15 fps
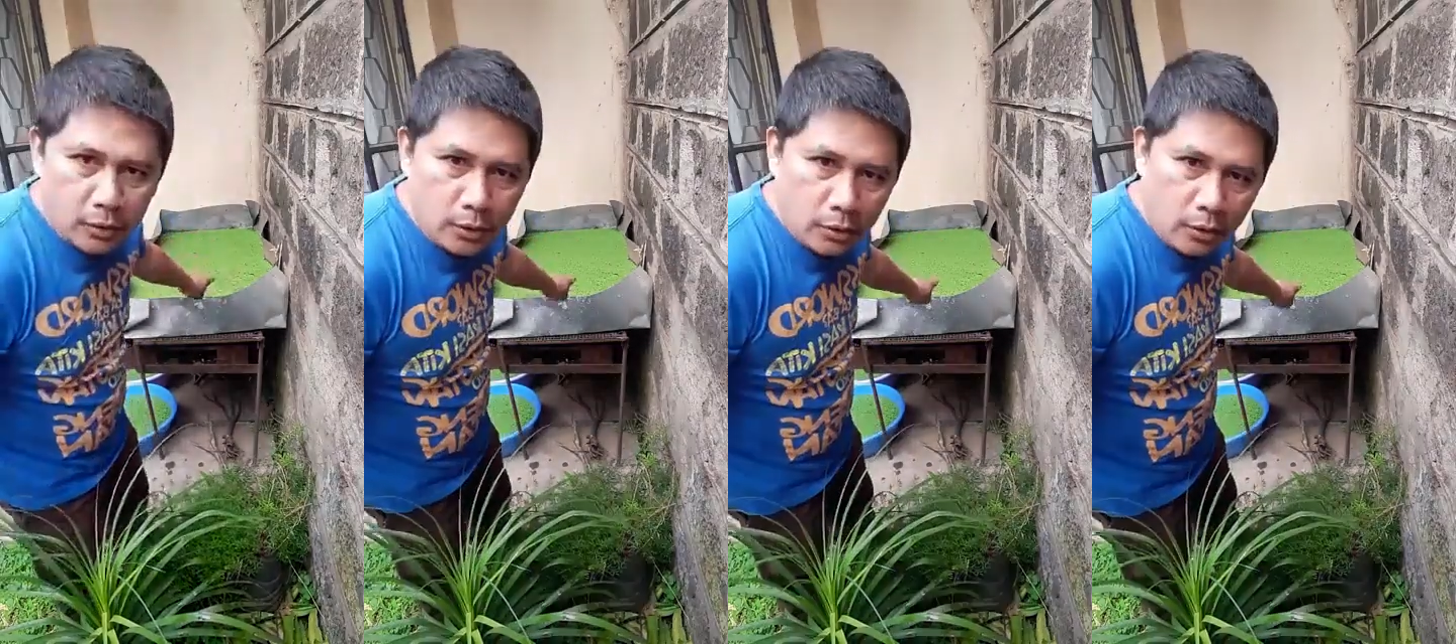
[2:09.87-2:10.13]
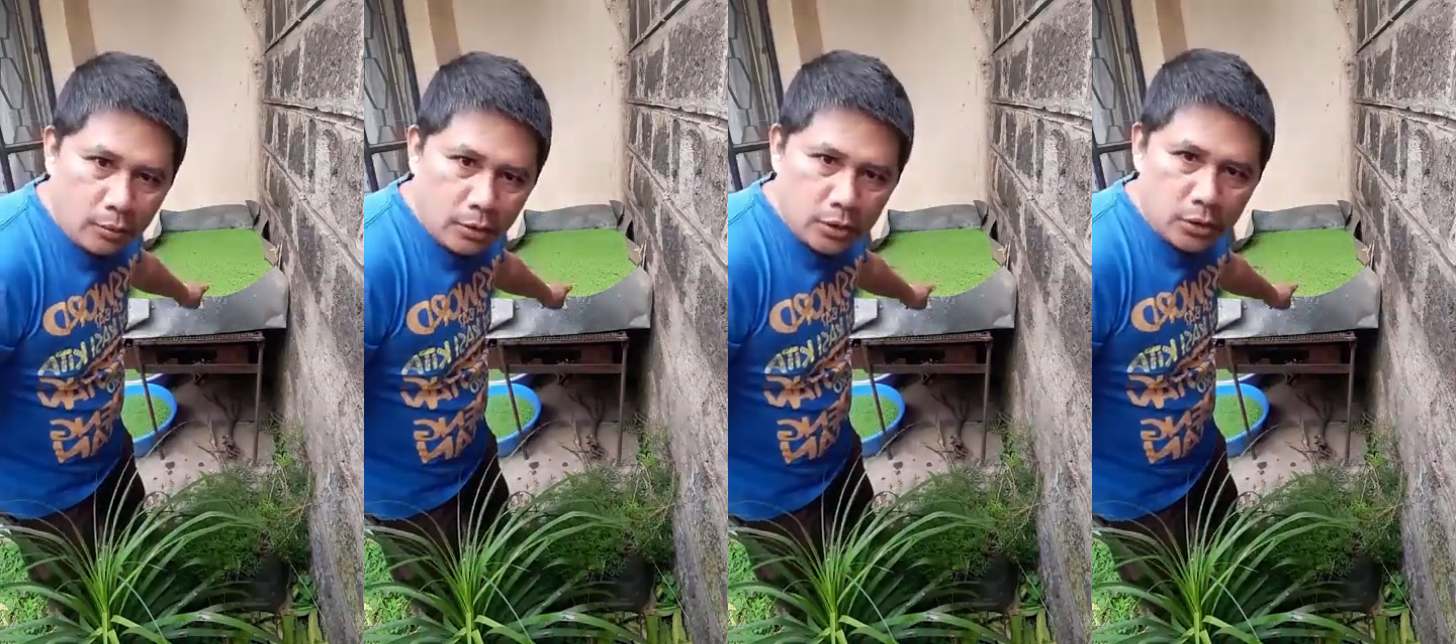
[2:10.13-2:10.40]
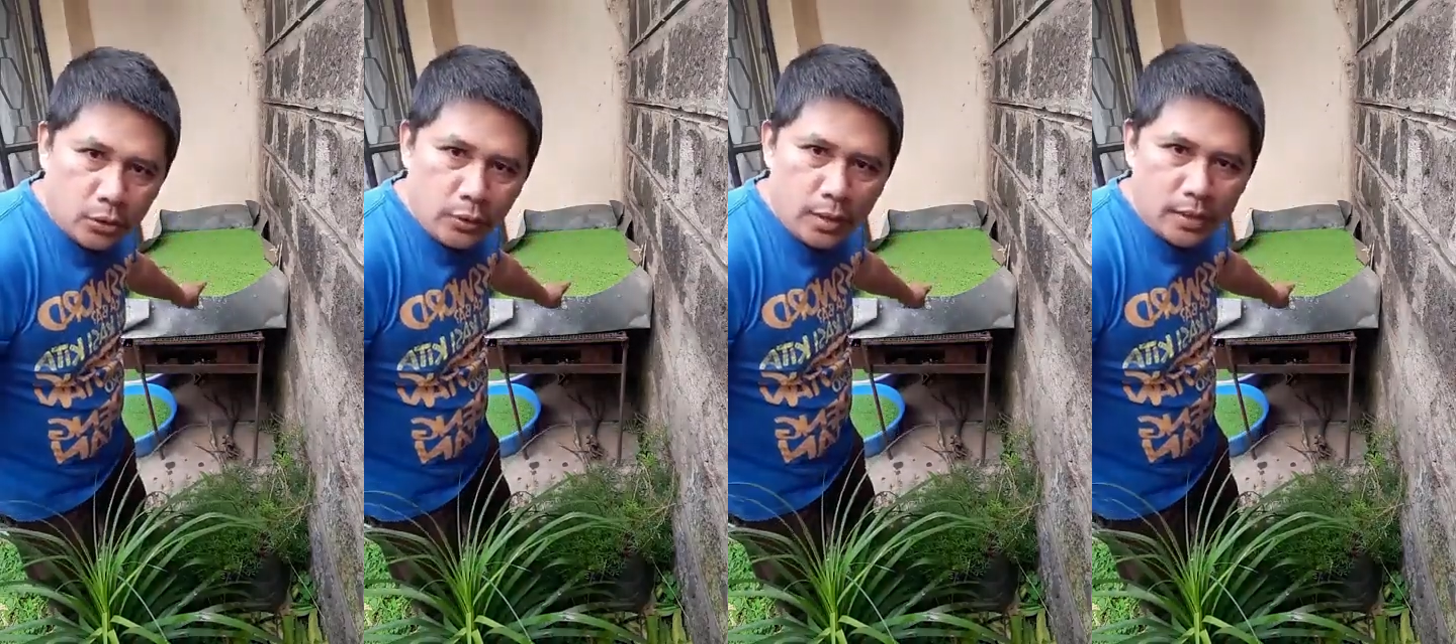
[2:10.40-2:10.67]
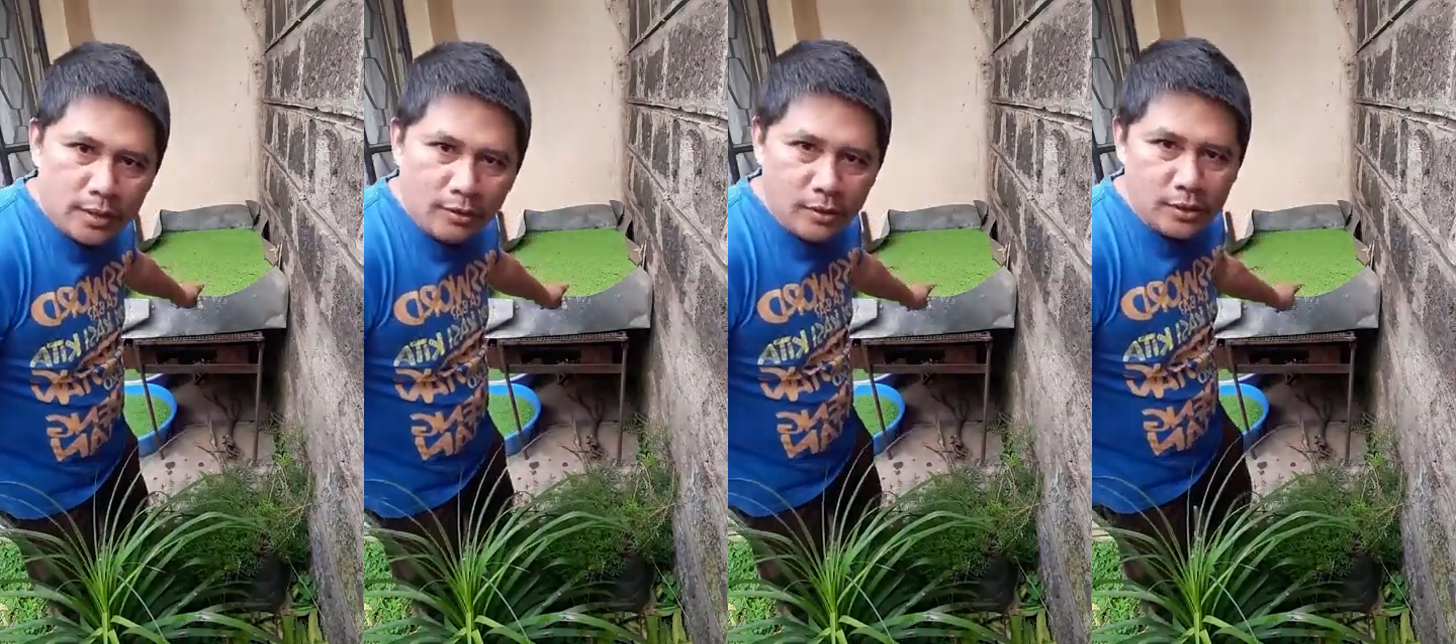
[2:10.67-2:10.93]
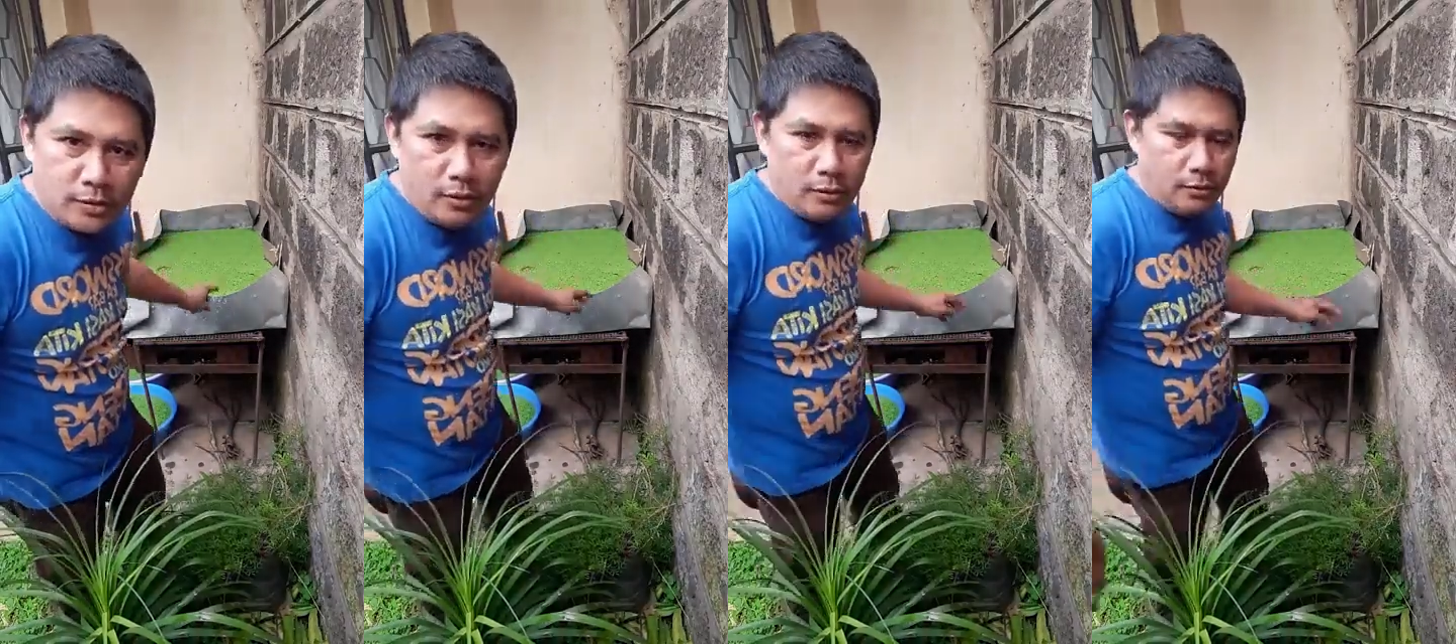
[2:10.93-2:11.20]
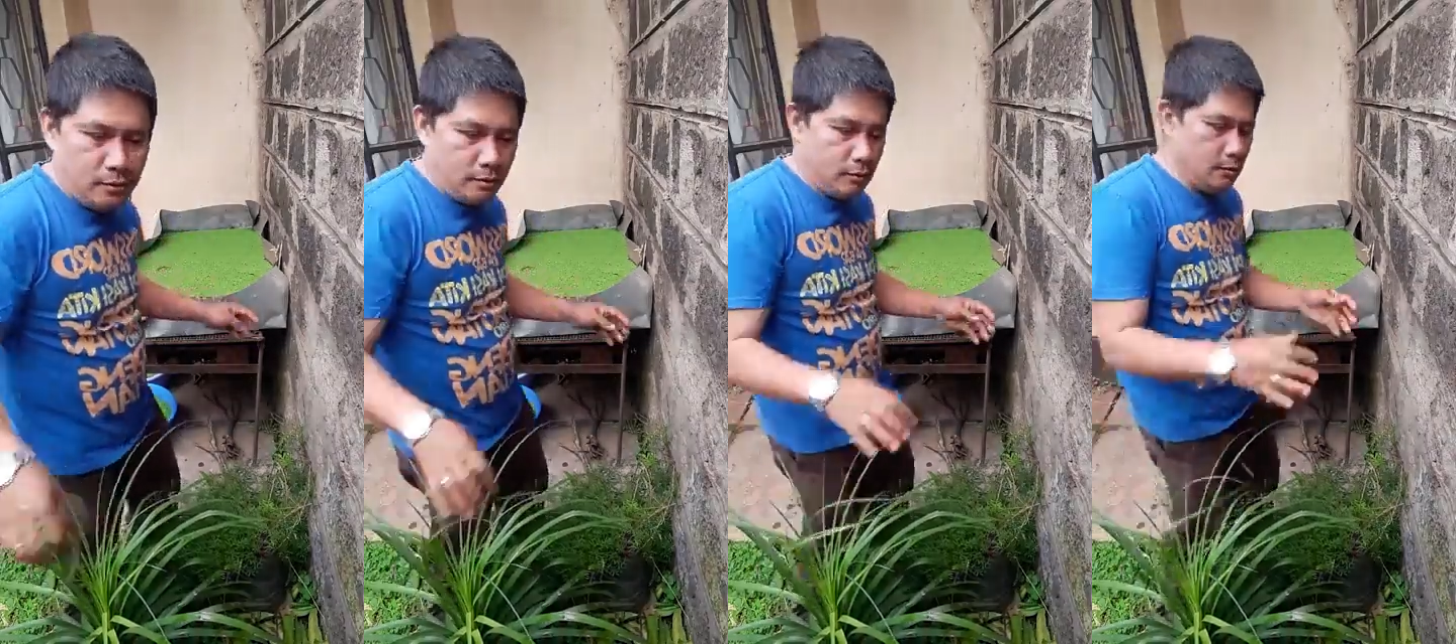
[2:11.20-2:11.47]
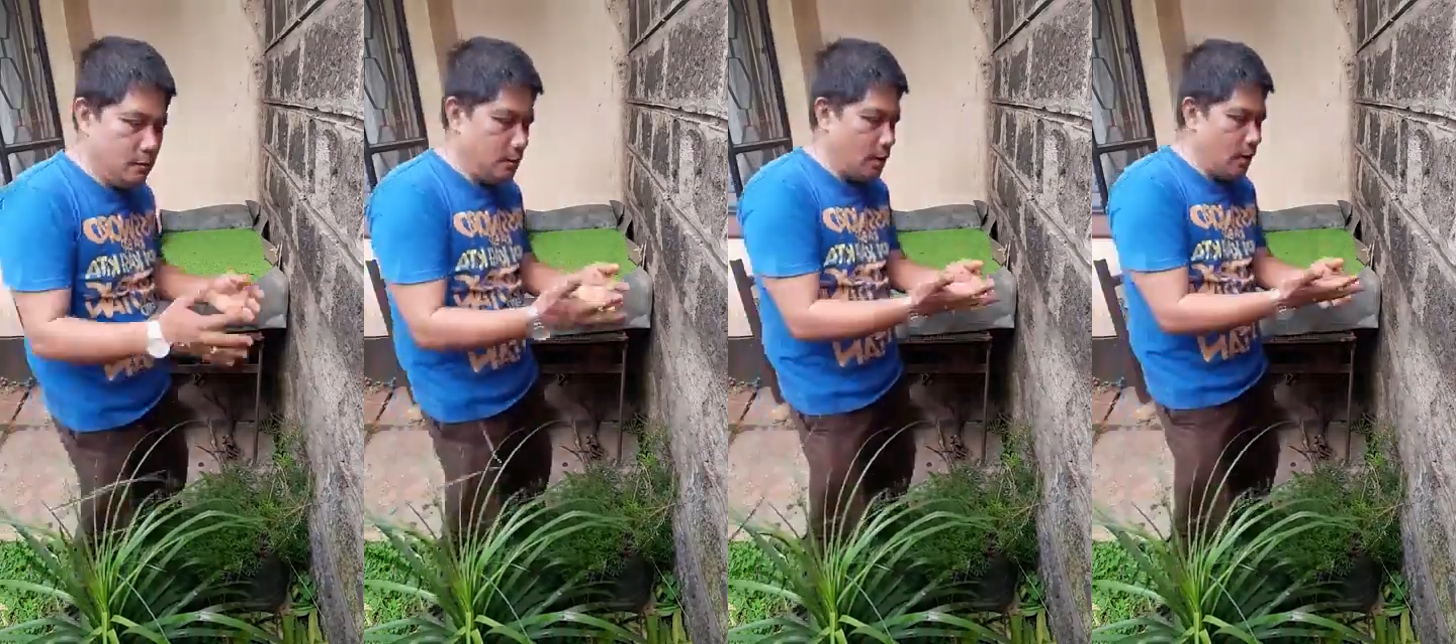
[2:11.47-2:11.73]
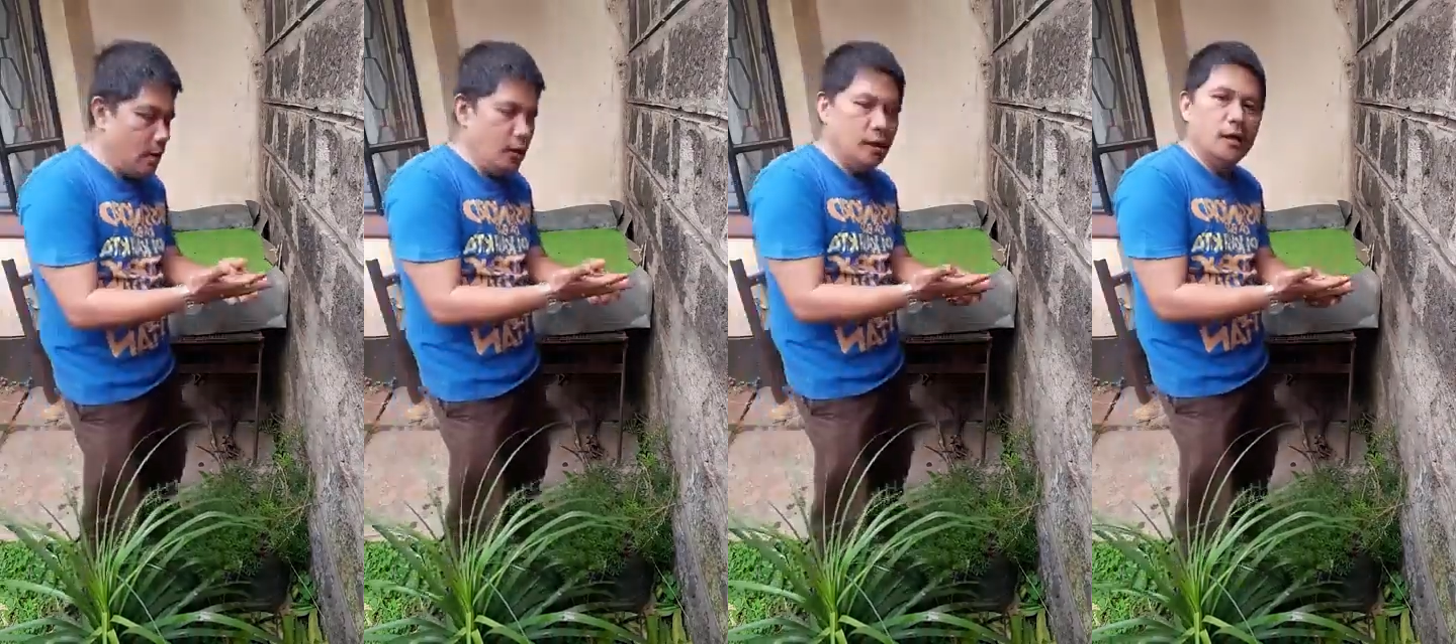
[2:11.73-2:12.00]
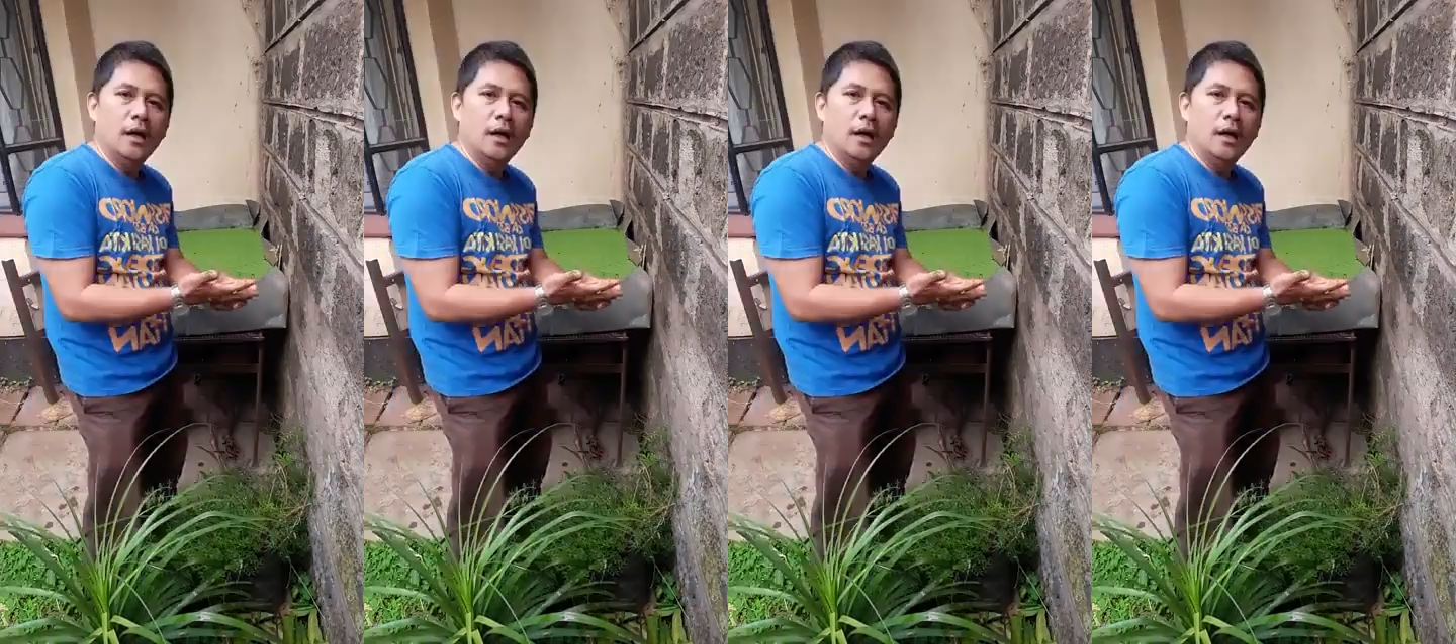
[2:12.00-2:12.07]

almost 2 weeks also. Okay?